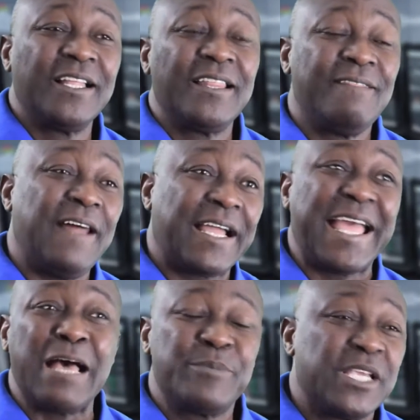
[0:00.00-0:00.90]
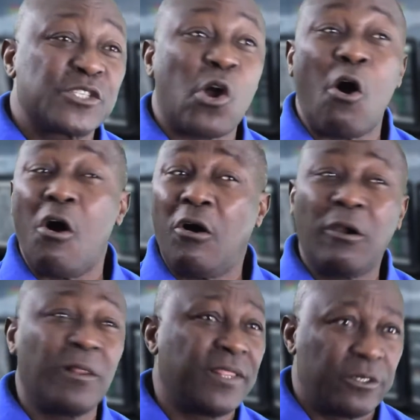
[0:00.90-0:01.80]
that captures
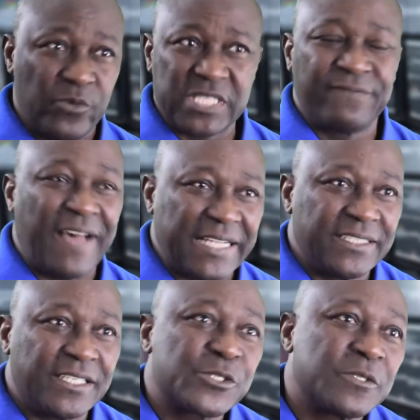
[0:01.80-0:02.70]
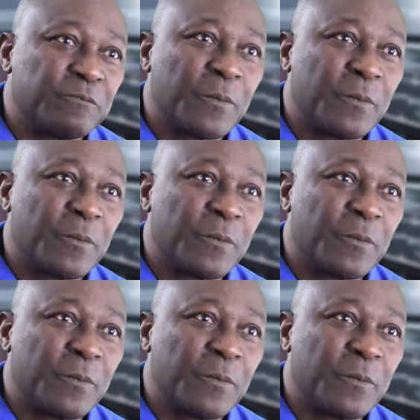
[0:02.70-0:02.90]
all the risk factors